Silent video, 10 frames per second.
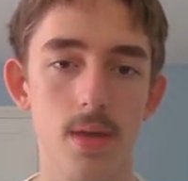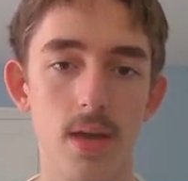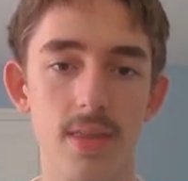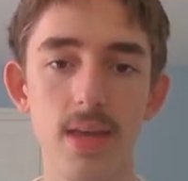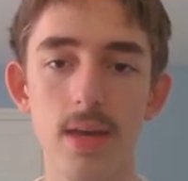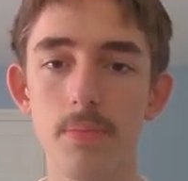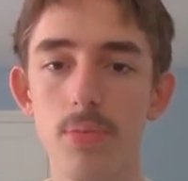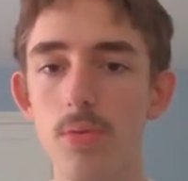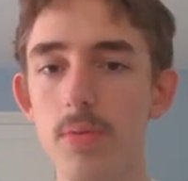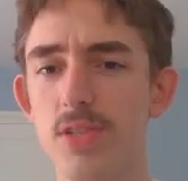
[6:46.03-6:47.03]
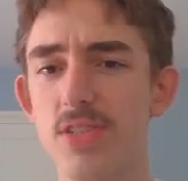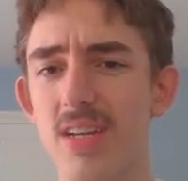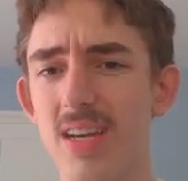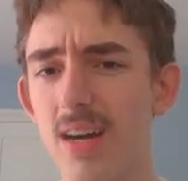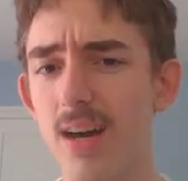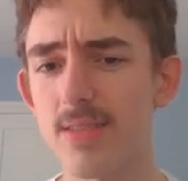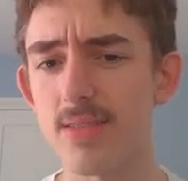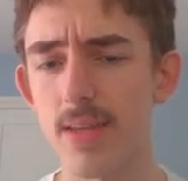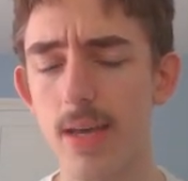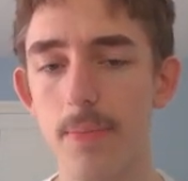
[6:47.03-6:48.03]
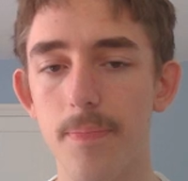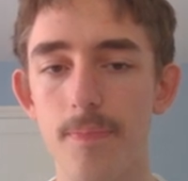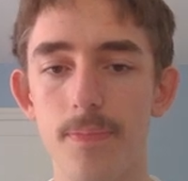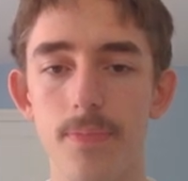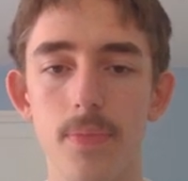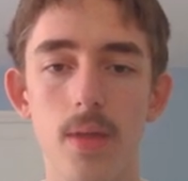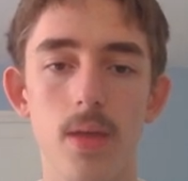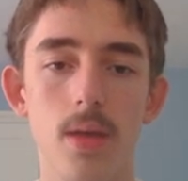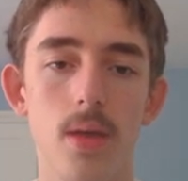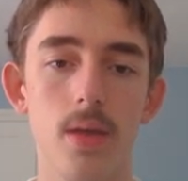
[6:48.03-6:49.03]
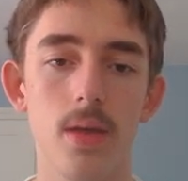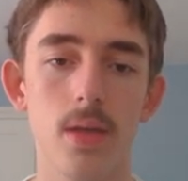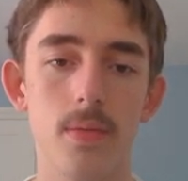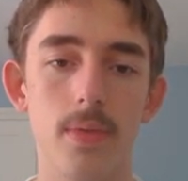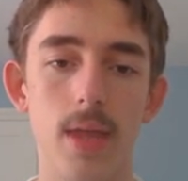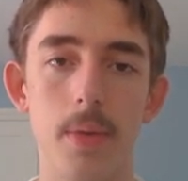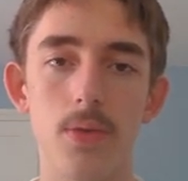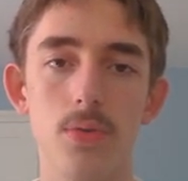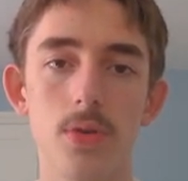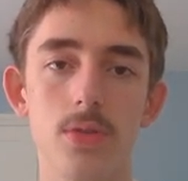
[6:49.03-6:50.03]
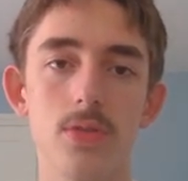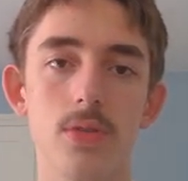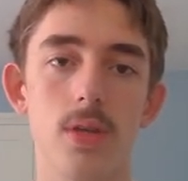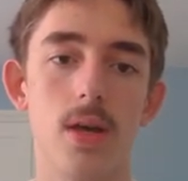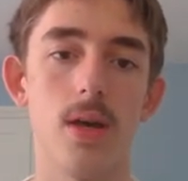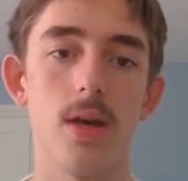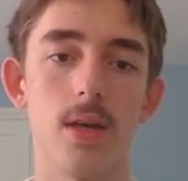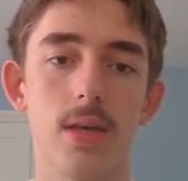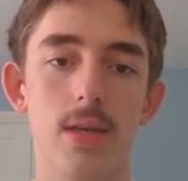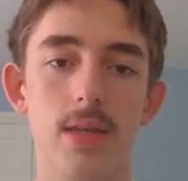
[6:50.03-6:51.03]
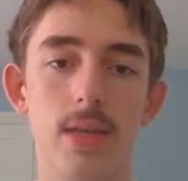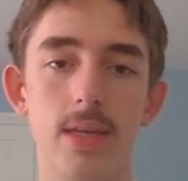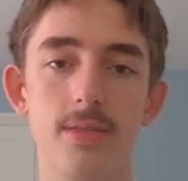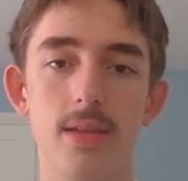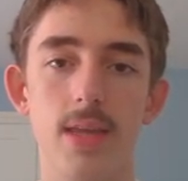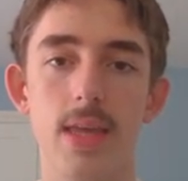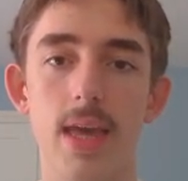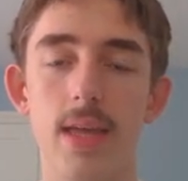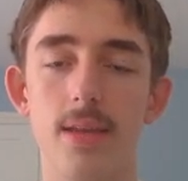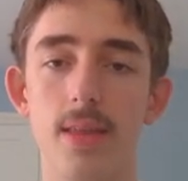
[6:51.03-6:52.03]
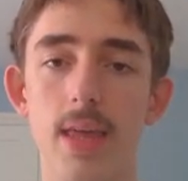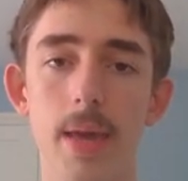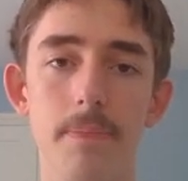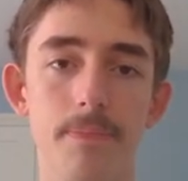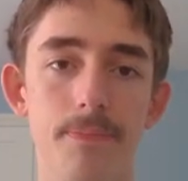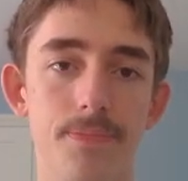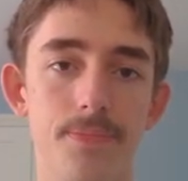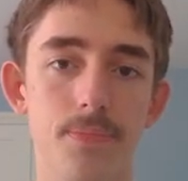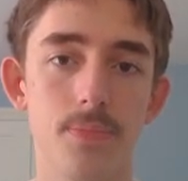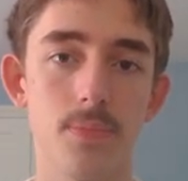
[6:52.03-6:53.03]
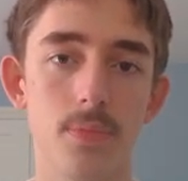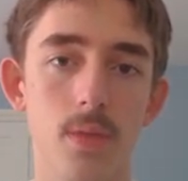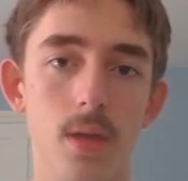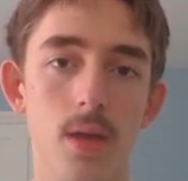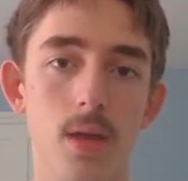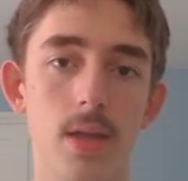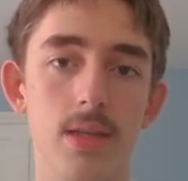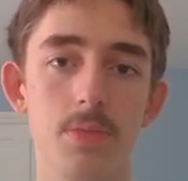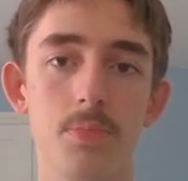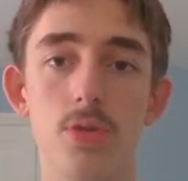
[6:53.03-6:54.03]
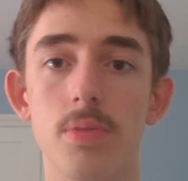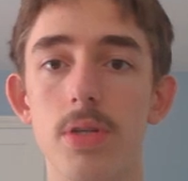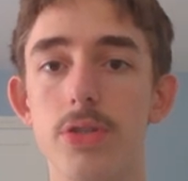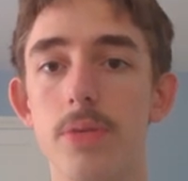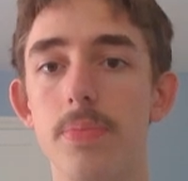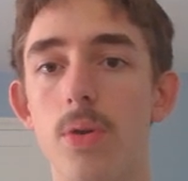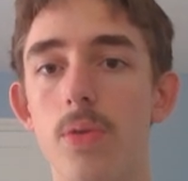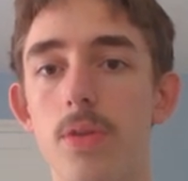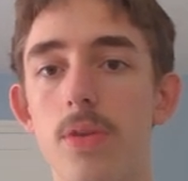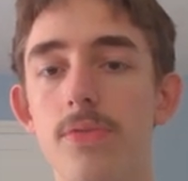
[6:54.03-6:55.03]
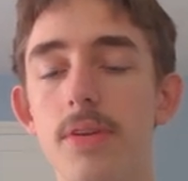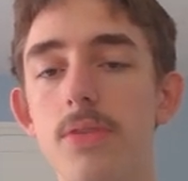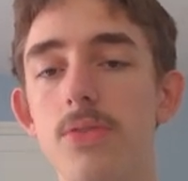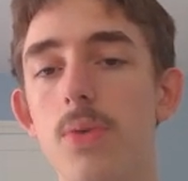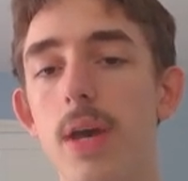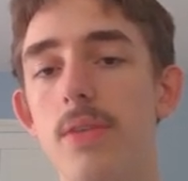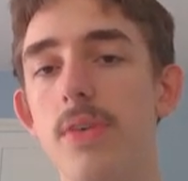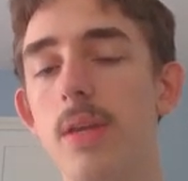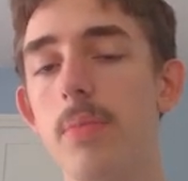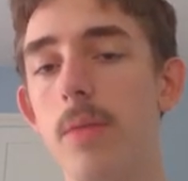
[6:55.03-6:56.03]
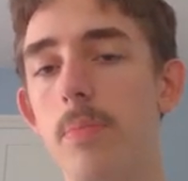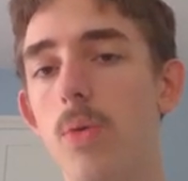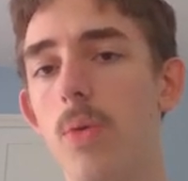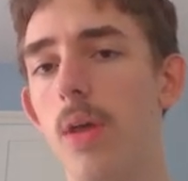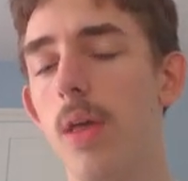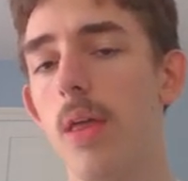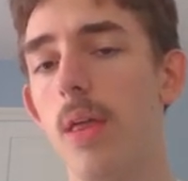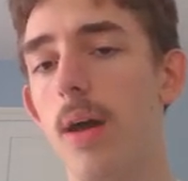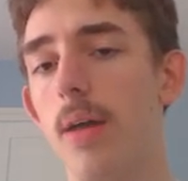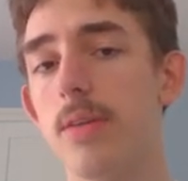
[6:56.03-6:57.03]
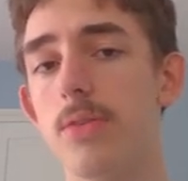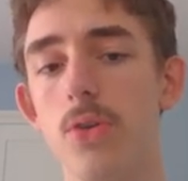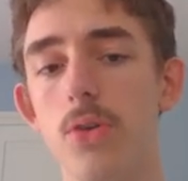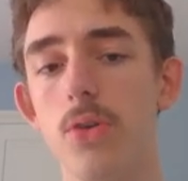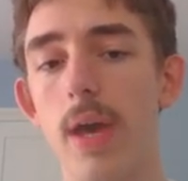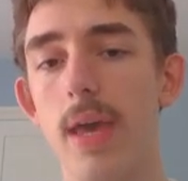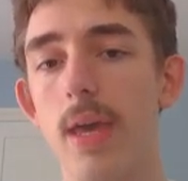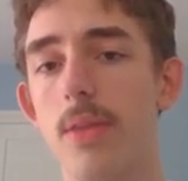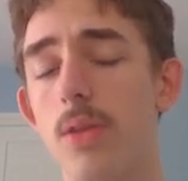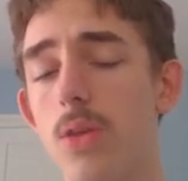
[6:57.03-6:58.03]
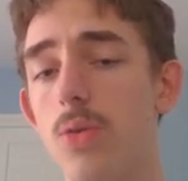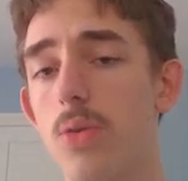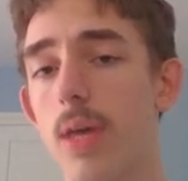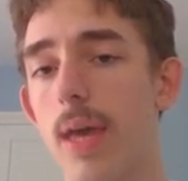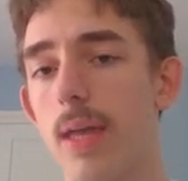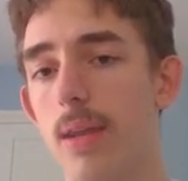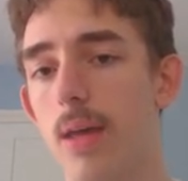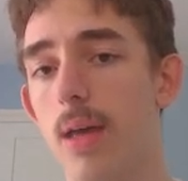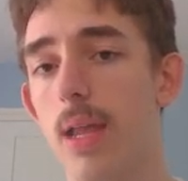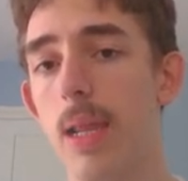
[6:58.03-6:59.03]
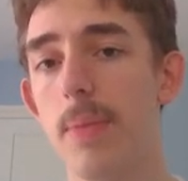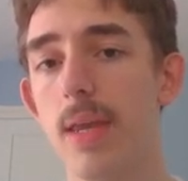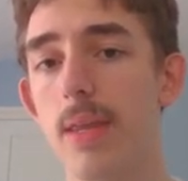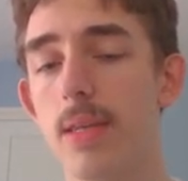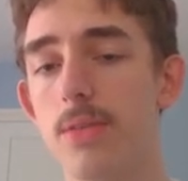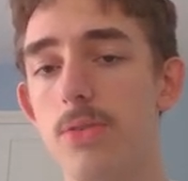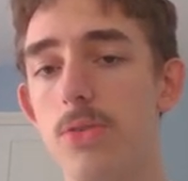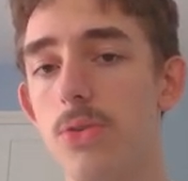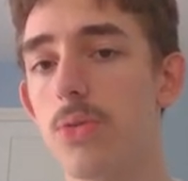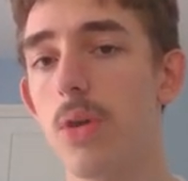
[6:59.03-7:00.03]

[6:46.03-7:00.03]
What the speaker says: think I'm probably just going to castle now. Now my rooks can easily get into the game. Let's put the bishop on the defended square, defended by the pawn. There's no way that you can eliminate these two.